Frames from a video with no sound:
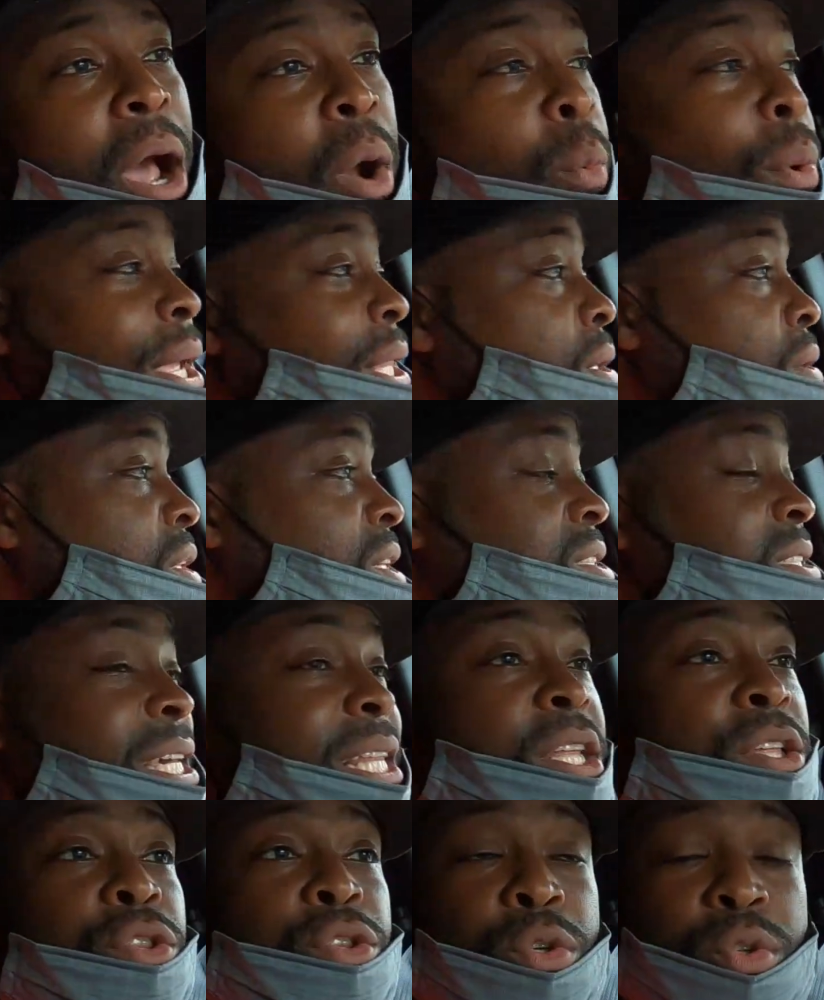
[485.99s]
I'm waiting on a
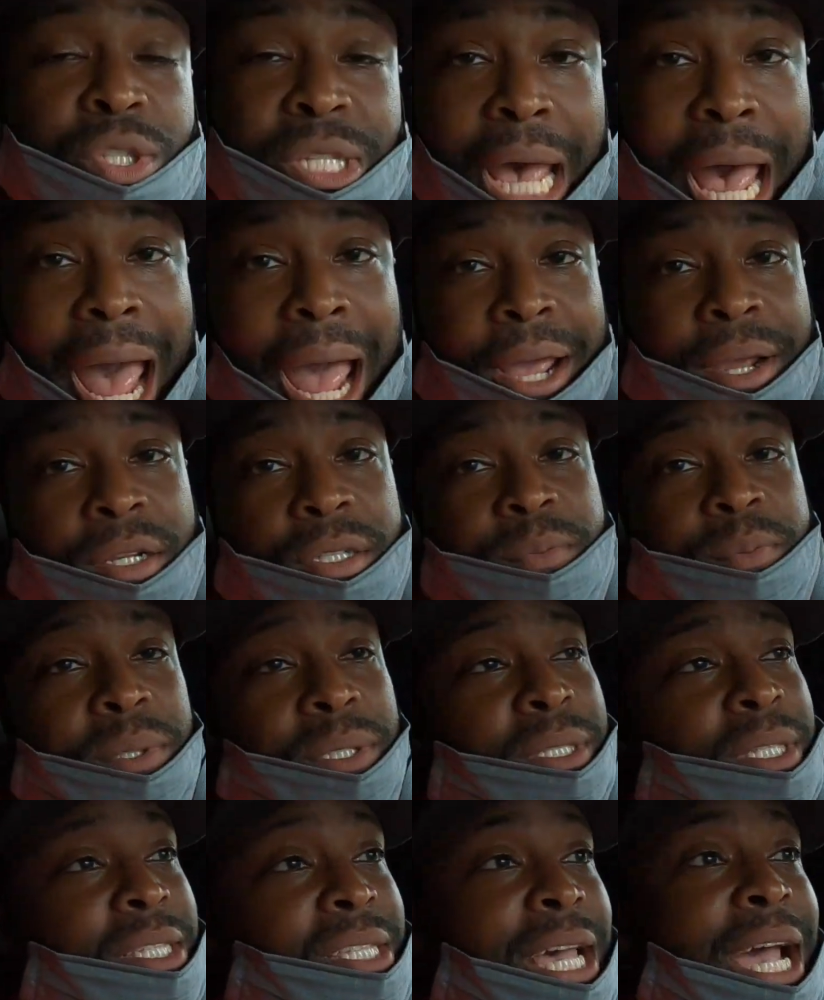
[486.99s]
set of new tires
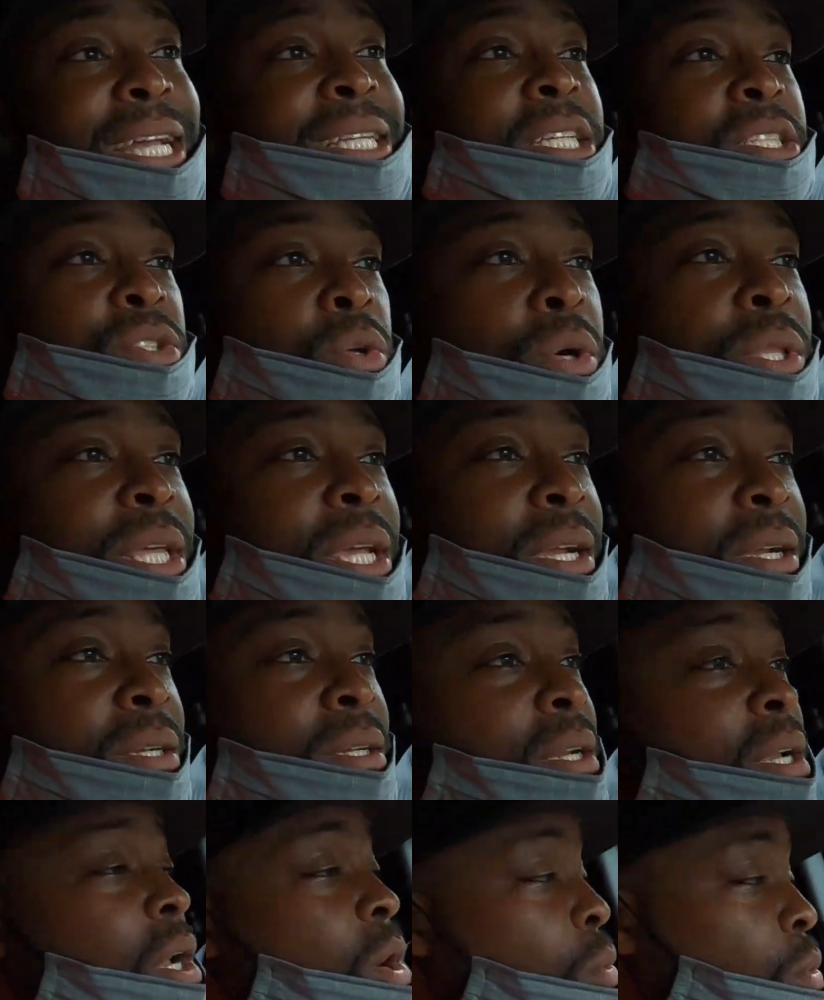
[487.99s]
because the tires that's on
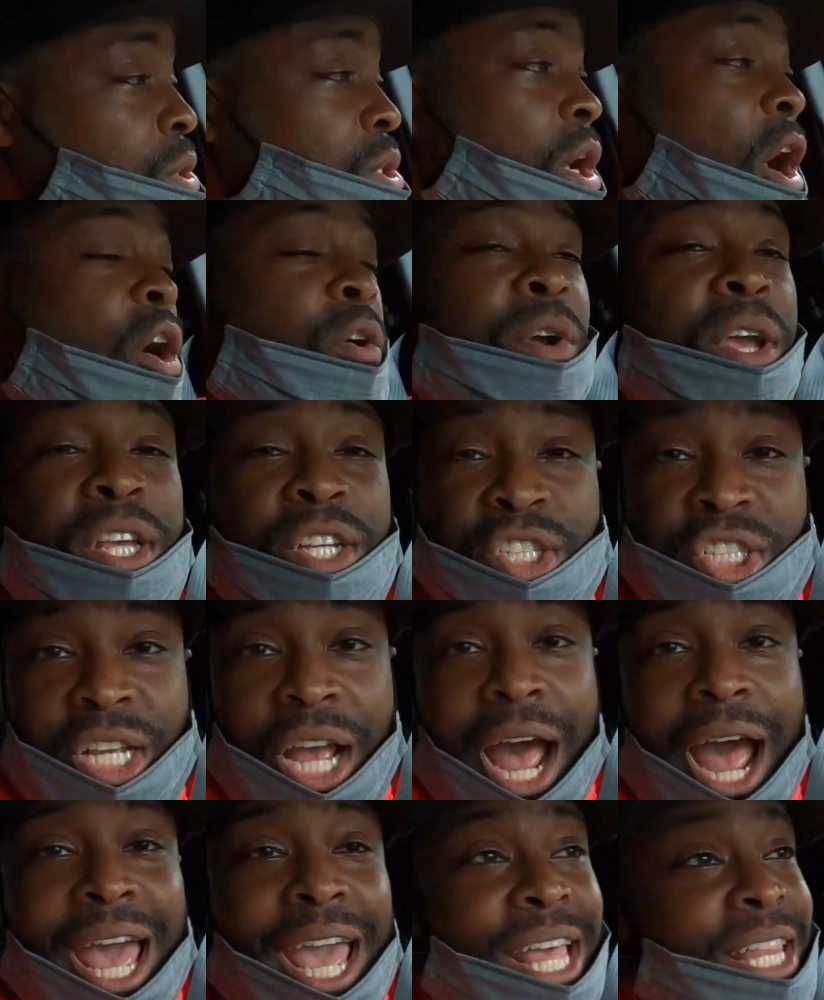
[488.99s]
there was already
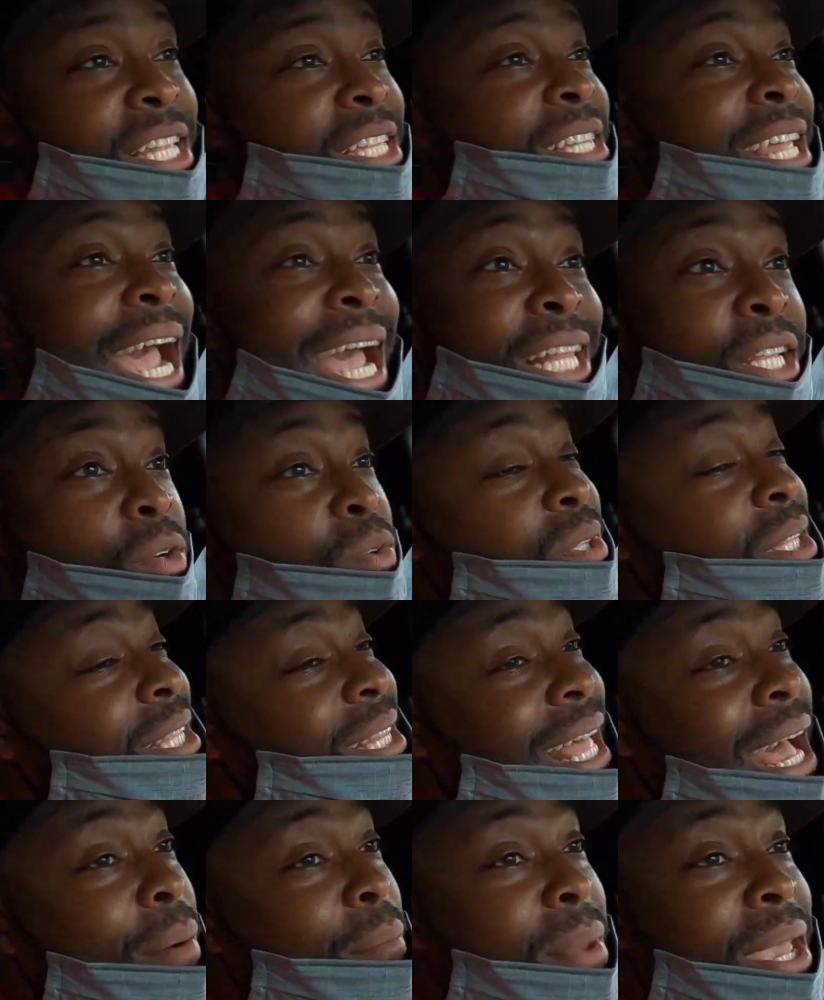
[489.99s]
shot and the dyno
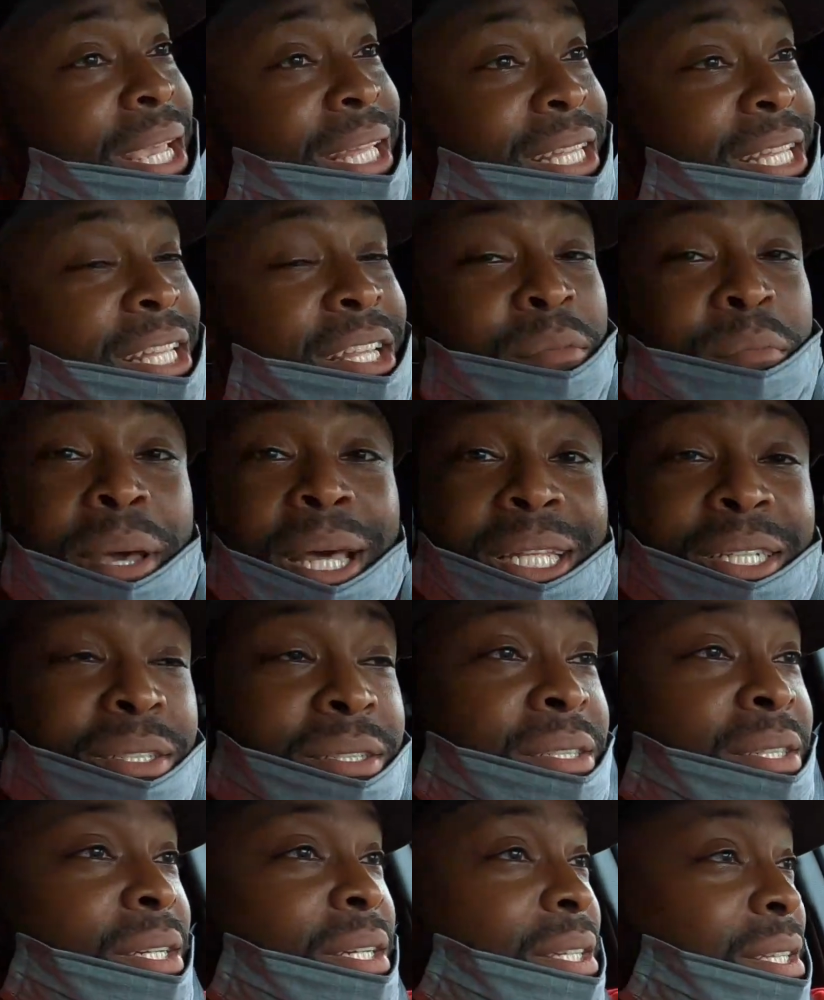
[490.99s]
did not make it any
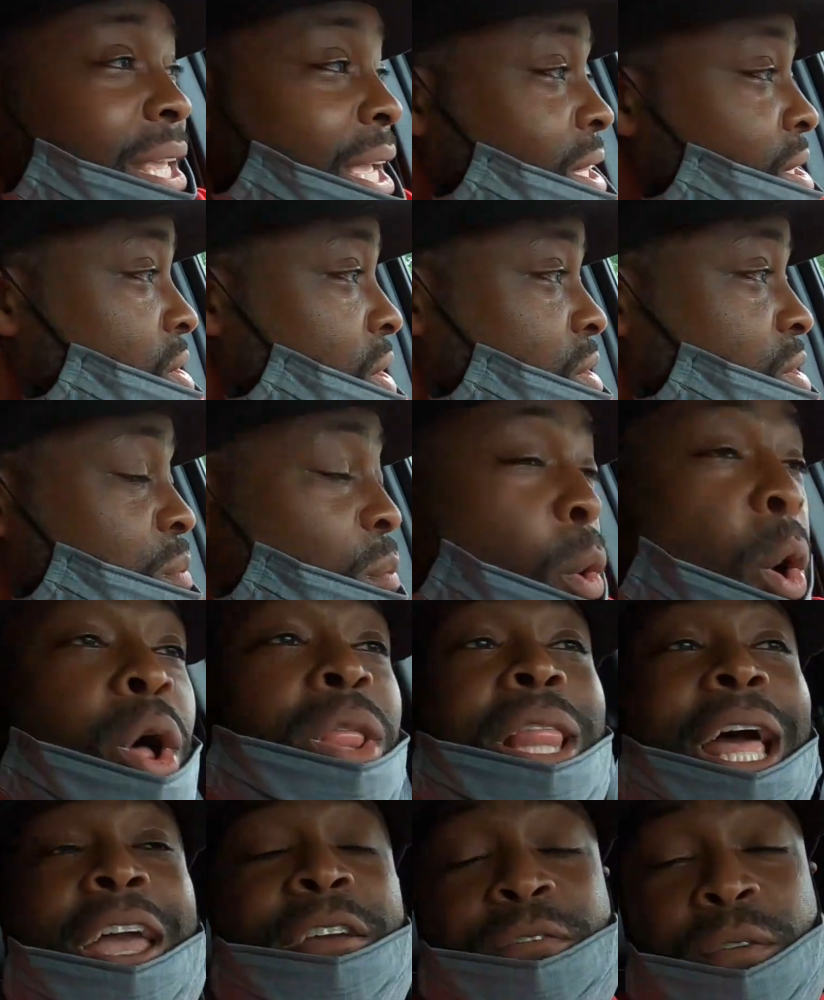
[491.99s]
better. They took some
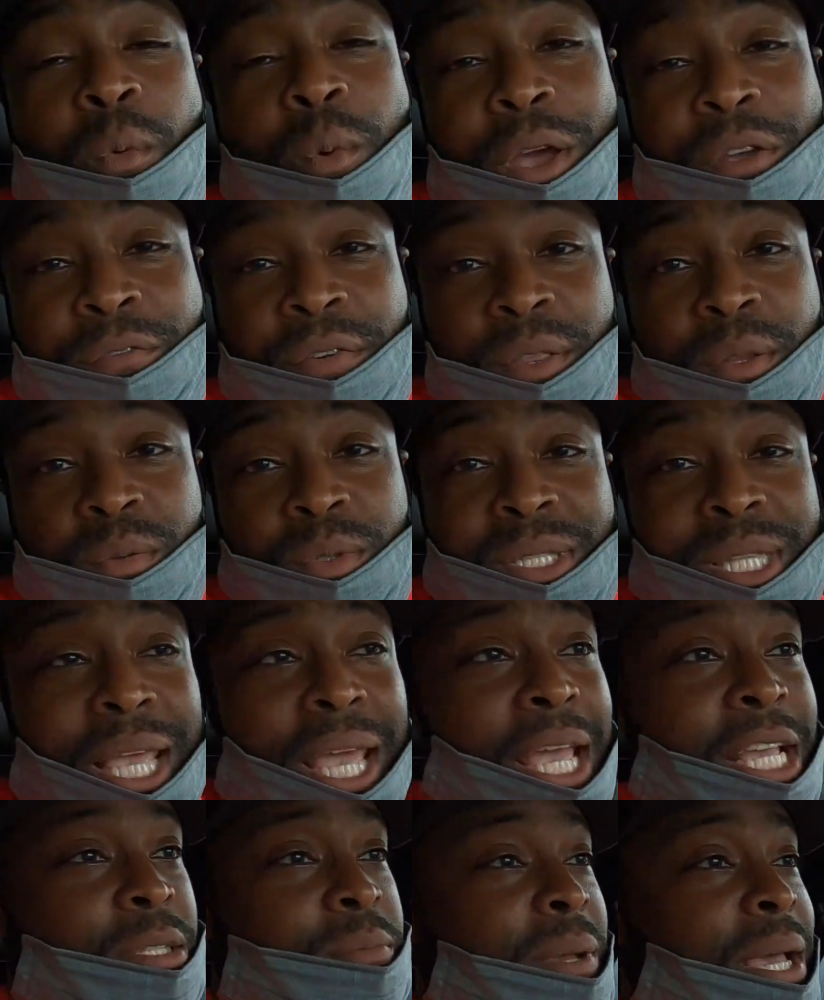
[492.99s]
more life away from those
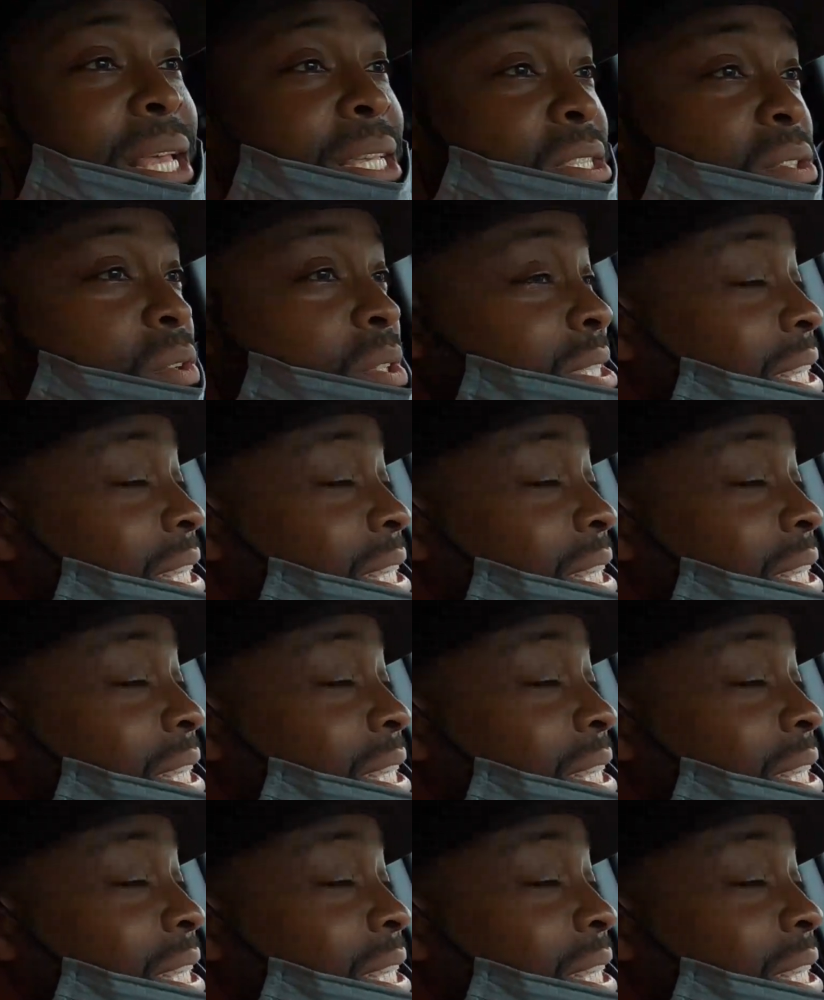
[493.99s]
things, man.